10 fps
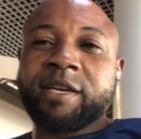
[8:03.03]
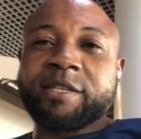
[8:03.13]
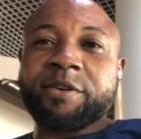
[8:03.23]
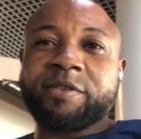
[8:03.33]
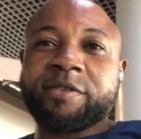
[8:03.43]
You
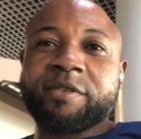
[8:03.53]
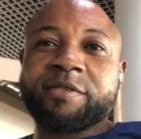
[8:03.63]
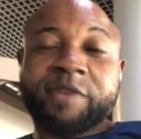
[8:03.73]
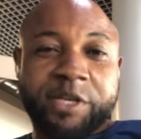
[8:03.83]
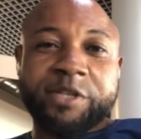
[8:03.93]
know,
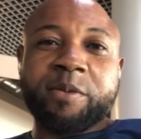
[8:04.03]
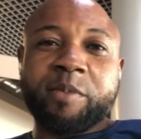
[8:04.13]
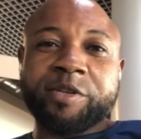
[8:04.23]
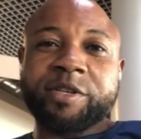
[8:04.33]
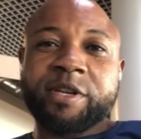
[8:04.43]
thank you so
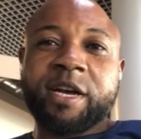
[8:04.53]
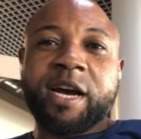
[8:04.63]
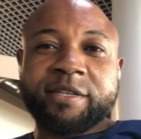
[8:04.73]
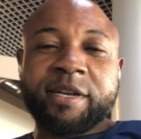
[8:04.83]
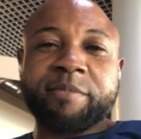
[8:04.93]
much.
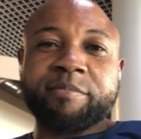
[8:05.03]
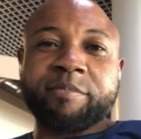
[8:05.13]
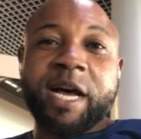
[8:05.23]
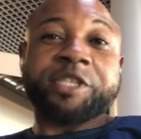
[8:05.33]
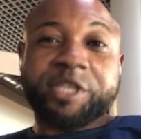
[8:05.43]

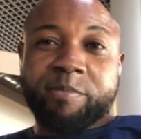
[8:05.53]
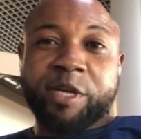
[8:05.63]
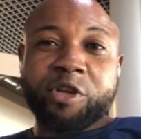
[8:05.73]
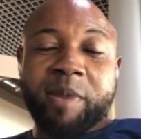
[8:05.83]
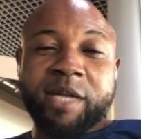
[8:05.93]
And I still
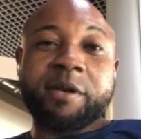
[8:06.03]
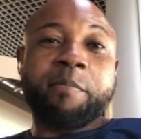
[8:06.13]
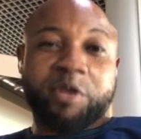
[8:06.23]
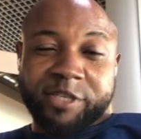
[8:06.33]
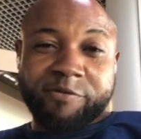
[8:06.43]
remain your man,
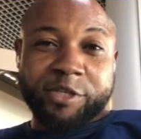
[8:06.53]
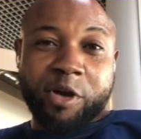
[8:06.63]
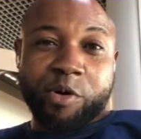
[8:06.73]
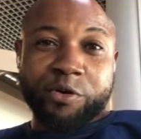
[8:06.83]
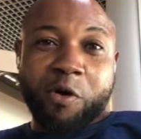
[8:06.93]
Moris Nwa
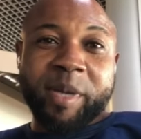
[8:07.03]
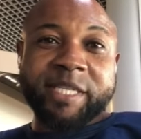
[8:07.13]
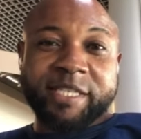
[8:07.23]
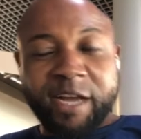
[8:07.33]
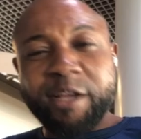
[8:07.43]
Ezike
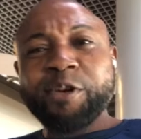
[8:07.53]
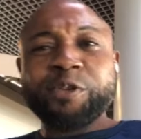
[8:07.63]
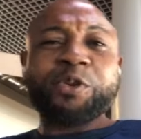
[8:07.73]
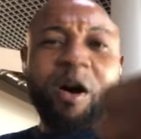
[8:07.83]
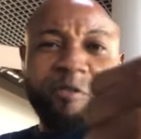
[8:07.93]
Oba.
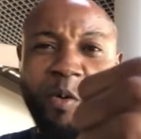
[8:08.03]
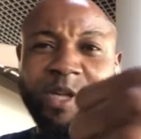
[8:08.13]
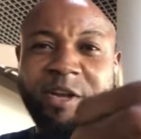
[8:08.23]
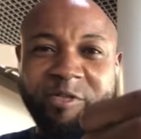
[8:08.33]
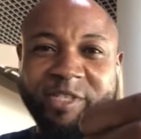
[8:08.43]
Do have a
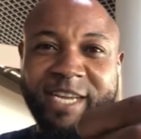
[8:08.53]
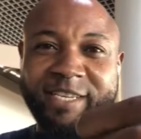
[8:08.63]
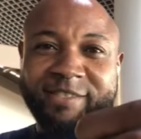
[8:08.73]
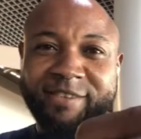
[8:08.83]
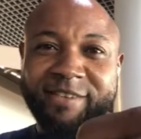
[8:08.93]
wonderful day.
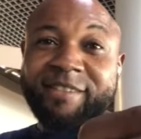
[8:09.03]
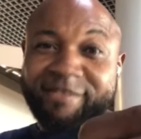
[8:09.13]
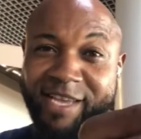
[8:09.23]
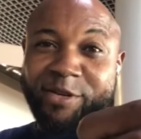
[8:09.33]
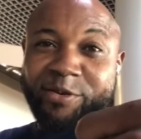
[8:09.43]

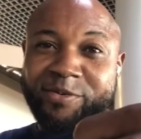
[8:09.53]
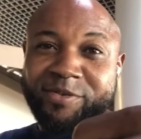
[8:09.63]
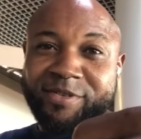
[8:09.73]
Thank you.